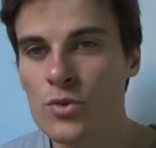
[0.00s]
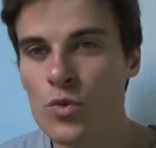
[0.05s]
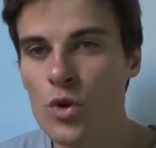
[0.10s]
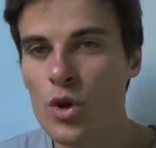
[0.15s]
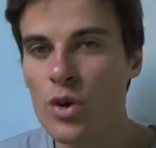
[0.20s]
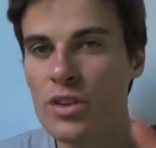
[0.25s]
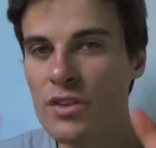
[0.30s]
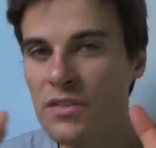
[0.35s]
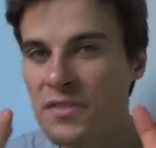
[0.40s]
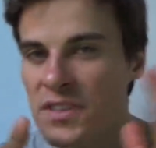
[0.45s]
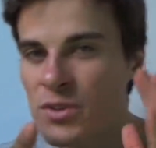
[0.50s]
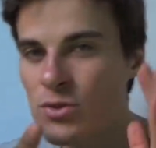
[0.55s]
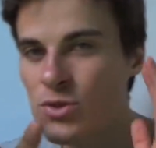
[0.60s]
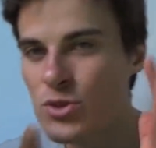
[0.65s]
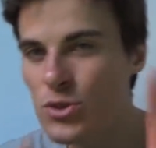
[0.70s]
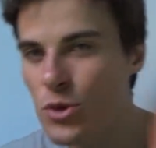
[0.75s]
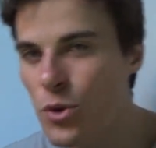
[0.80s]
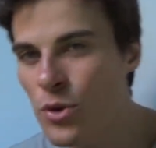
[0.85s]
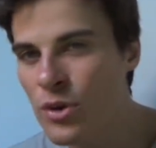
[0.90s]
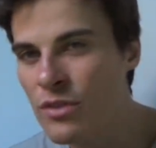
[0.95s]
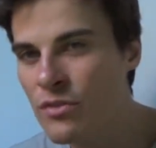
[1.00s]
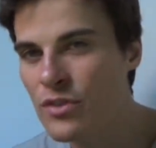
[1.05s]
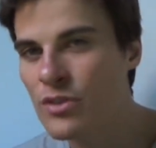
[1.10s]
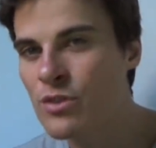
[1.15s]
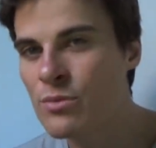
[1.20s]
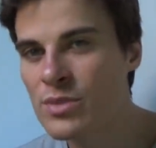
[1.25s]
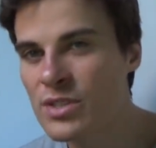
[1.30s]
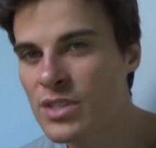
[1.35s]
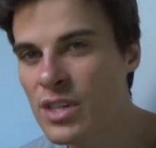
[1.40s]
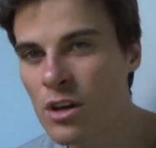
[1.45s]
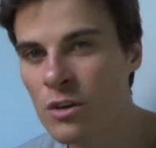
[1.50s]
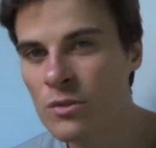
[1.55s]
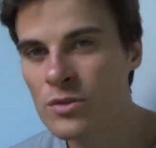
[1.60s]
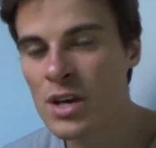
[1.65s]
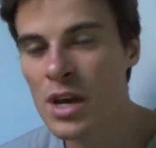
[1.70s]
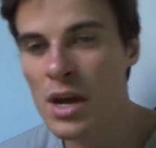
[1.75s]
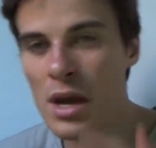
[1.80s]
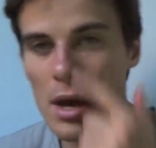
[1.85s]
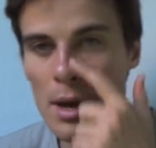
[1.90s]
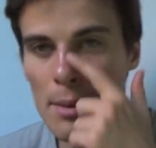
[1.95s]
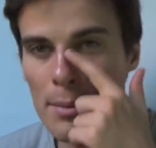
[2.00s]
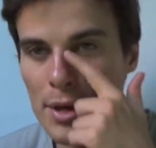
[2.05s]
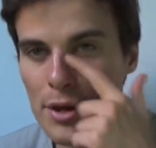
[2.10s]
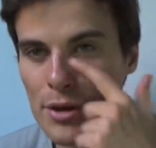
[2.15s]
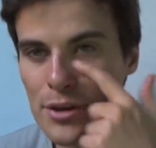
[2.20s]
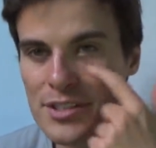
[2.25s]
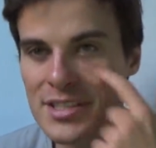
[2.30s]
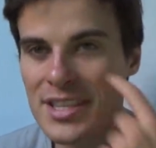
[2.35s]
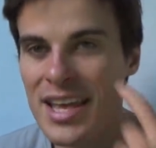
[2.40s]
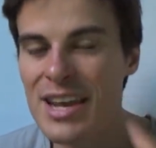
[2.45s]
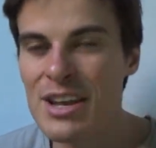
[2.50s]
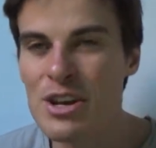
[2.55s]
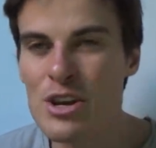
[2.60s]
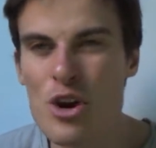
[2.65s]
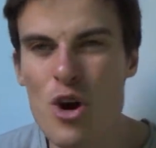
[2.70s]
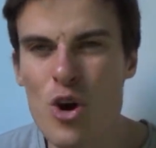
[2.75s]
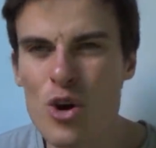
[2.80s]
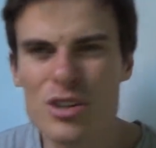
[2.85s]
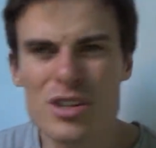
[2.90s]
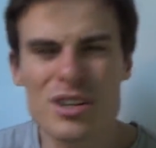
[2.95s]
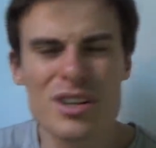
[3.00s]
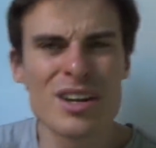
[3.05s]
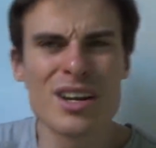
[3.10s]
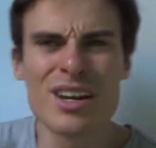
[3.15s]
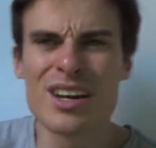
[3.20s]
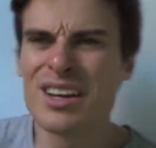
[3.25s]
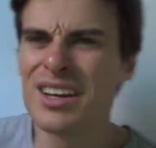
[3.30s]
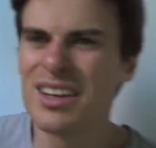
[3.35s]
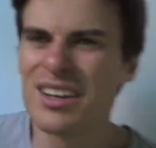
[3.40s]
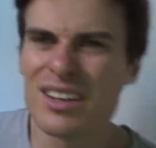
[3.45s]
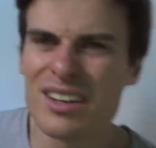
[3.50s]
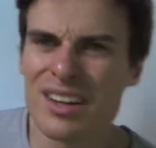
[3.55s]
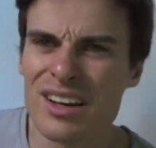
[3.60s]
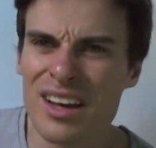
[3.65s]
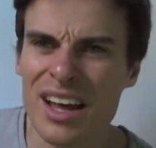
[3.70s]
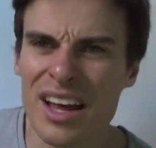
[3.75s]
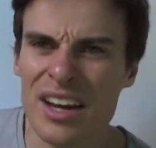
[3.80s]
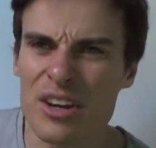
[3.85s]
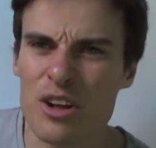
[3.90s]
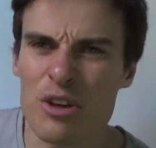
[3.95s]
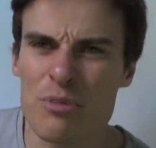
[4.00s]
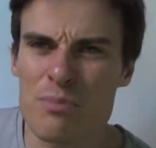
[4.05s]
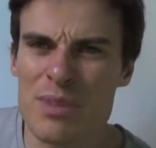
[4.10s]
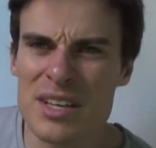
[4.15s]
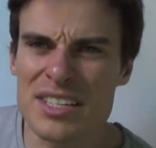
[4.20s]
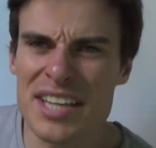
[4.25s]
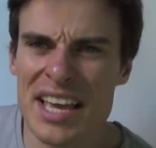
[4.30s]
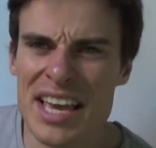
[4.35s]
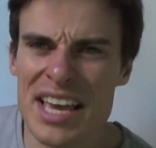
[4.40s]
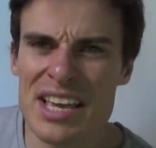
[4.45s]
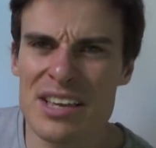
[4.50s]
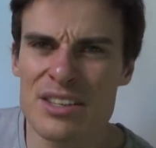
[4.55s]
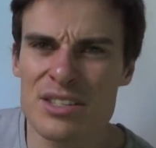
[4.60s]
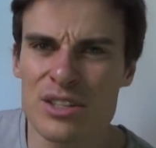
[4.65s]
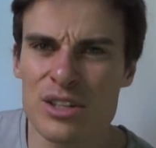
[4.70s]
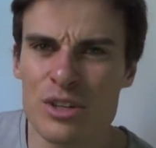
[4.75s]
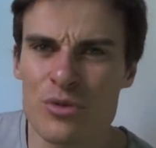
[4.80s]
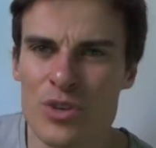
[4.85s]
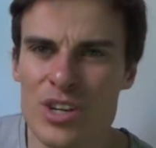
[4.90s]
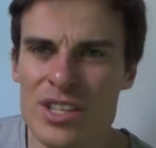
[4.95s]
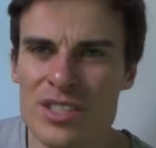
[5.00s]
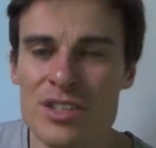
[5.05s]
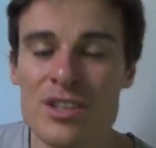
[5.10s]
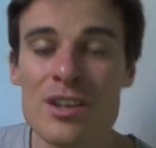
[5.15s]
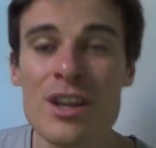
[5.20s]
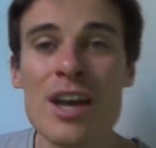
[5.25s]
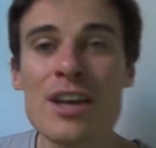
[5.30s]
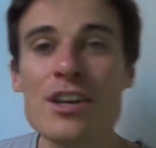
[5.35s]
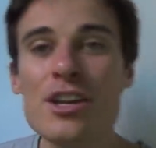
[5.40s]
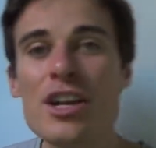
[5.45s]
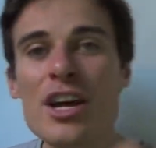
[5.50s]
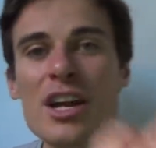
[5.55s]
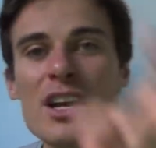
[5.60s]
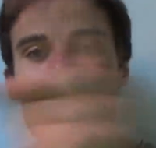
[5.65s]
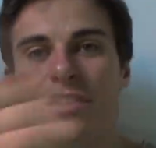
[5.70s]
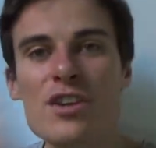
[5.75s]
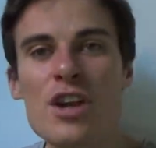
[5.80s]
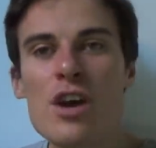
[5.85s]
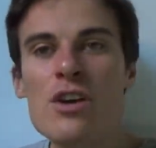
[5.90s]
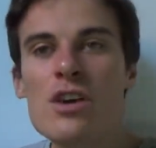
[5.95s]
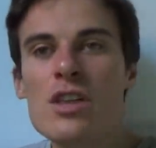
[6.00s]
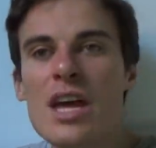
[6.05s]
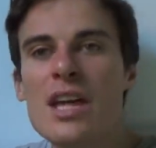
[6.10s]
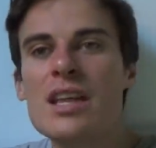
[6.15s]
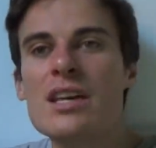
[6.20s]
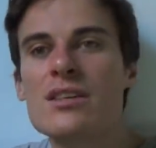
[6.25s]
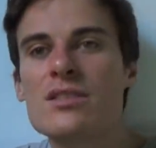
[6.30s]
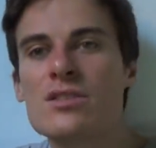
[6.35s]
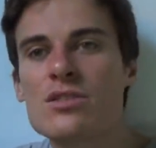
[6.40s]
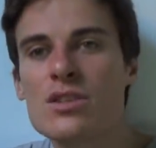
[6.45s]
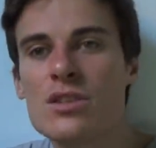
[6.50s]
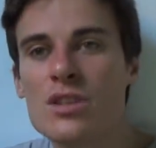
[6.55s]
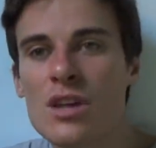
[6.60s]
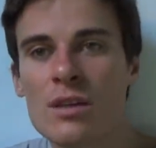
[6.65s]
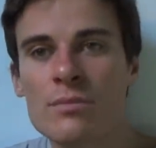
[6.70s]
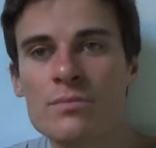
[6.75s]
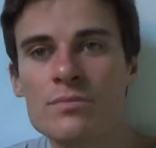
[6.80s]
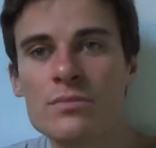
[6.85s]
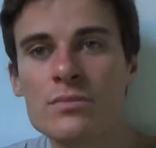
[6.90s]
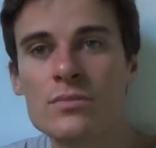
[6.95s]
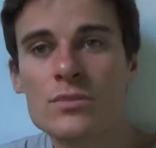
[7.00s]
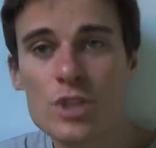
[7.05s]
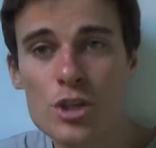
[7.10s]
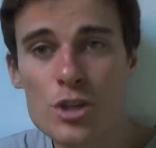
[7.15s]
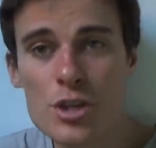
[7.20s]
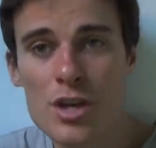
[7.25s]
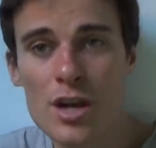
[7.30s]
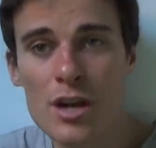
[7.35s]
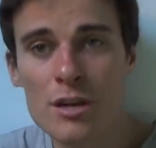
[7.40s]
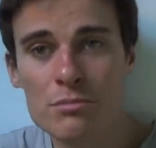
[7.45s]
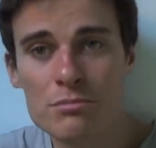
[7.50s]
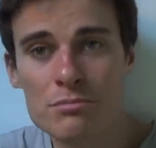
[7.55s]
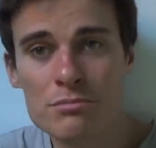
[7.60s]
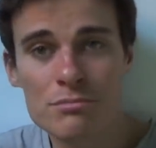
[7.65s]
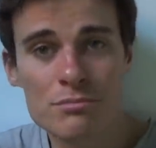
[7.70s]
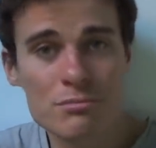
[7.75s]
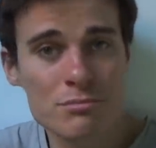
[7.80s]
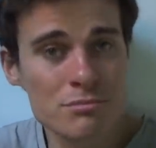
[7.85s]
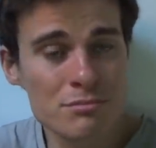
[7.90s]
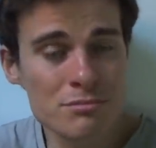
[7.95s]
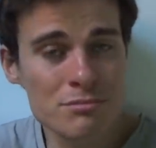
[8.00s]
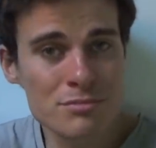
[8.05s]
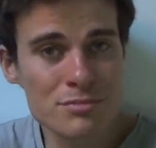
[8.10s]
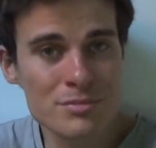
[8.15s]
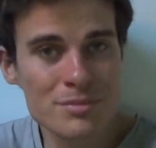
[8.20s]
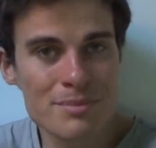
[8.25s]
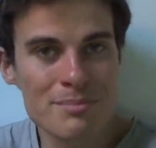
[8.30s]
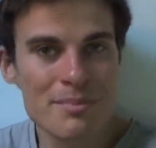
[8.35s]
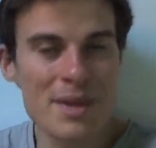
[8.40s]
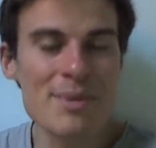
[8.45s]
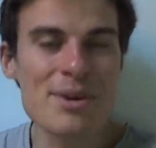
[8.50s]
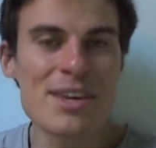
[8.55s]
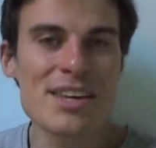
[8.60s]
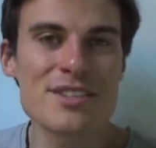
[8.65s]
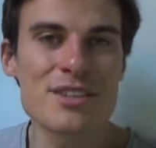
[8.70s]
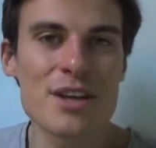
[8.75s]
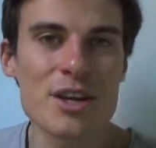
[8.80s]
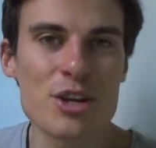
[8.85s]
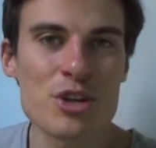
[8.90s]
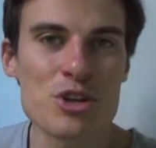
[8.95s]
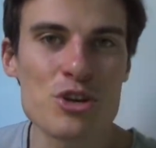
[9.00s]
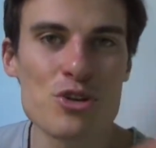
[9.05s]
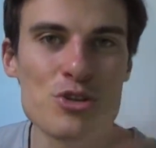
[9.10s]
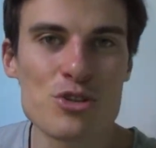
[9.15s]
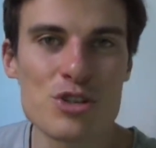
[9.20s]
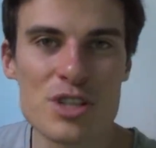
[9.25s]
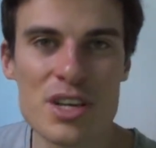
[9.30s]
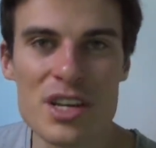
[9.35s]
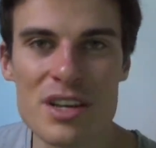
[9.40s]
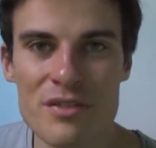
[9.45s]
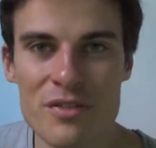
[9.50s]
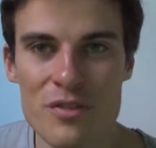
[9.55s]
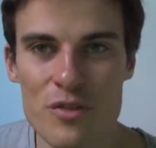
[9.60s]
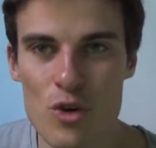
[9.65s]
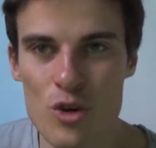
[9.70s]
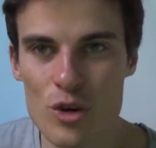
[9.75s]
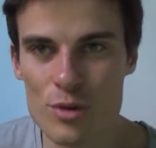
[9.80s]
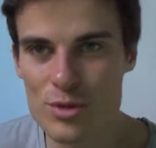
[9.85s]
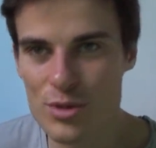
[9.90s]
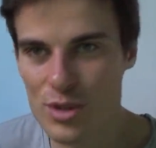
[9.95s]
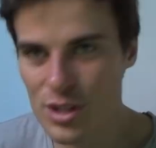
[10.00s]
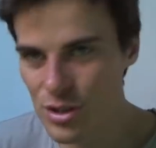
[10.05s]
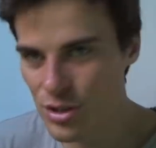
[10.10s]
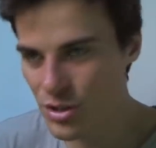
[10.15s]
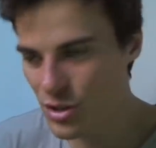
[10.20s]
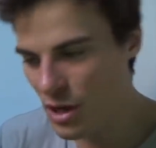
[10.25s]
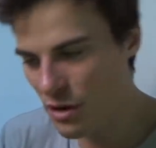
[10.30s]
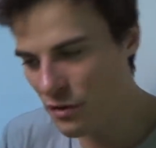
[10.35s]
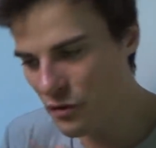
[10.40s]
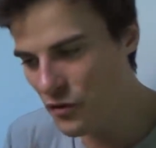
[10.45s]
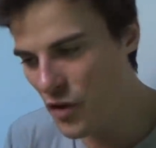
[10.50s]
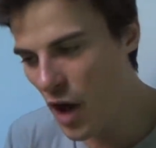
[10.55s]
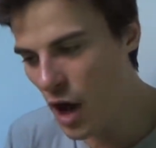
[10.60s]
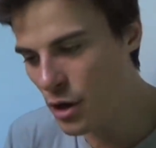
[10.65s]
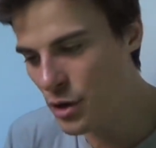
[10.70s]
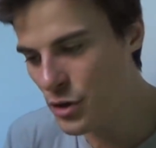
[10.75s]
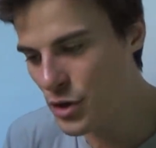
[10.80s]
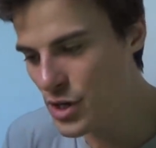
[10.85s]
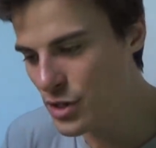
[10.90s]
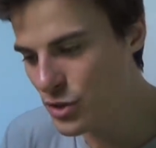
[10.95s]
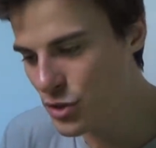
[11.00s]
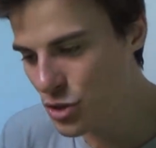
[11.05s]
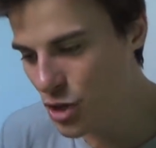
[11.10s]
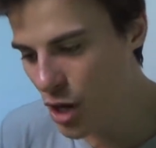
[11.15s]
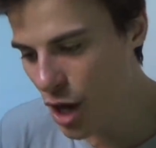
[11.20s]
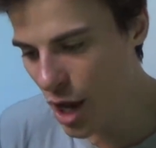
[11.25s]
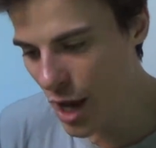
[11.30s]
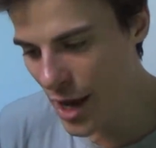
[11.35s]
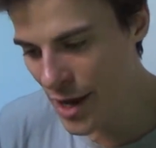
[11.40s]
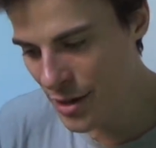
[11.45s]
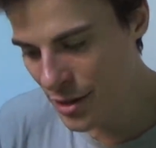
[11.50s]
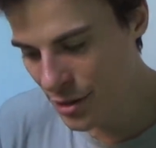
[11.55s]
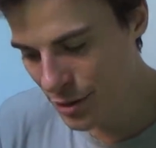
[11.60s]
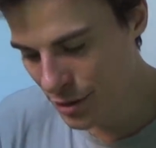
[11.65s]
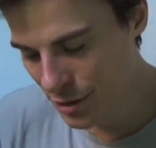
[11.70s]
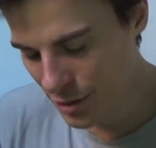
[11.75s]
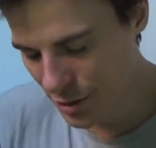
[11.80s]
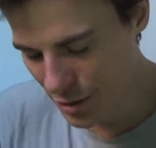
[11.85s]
the world that feel sorry for themselves because they're not, I don't know, Matthias Lauridsen. You don't even know who that is, do you? Do you? Hmm? Maybe he's like a huge thing in forums where they're just like, fuck this guy.